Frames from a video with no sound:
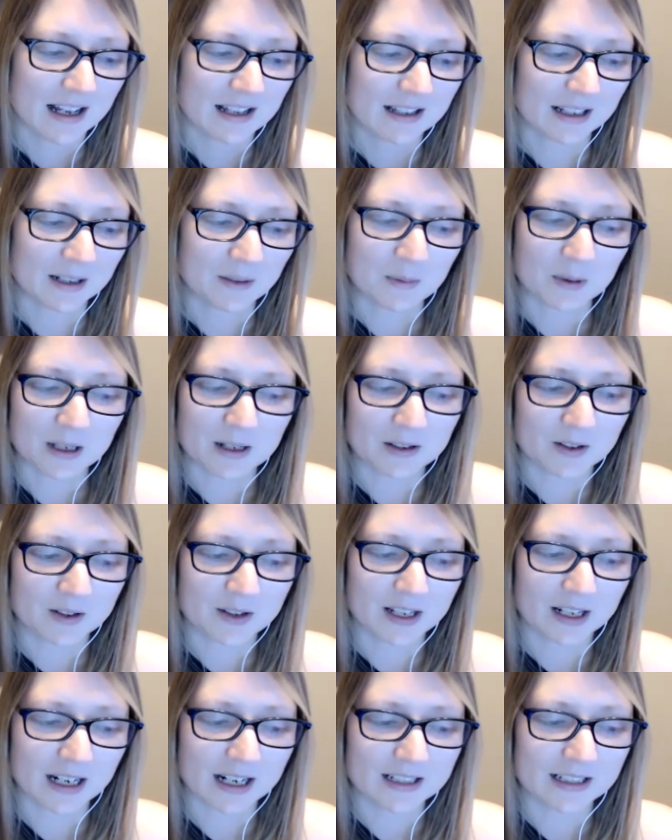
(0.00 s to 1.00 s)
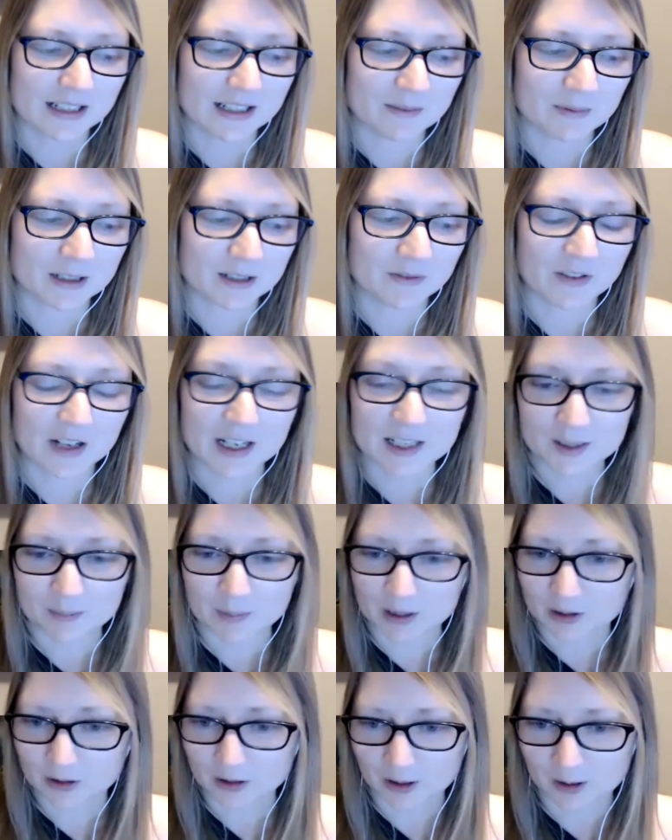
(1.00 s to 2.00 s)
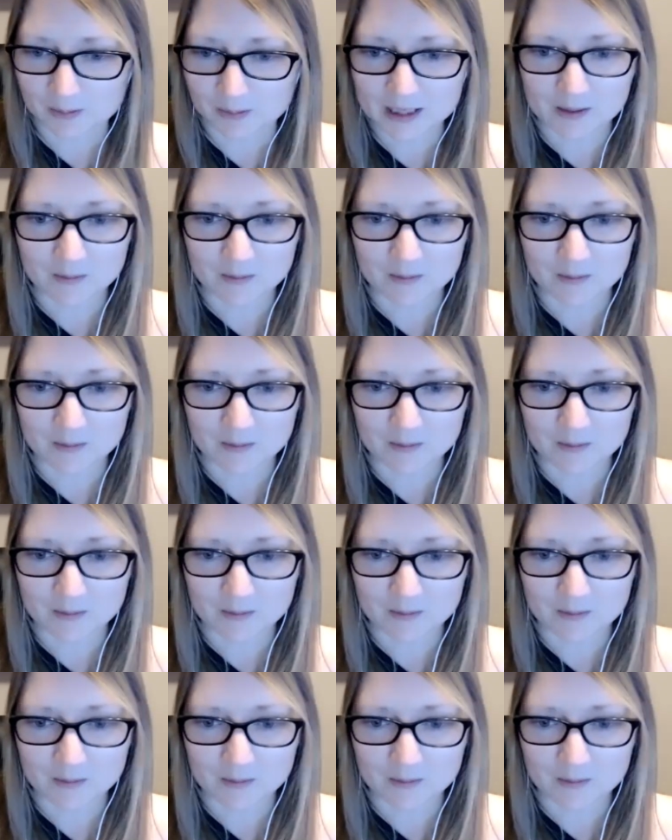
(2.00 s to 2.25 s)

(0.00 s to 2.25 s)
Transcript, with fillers: like, one other thing I did was Facebook groups.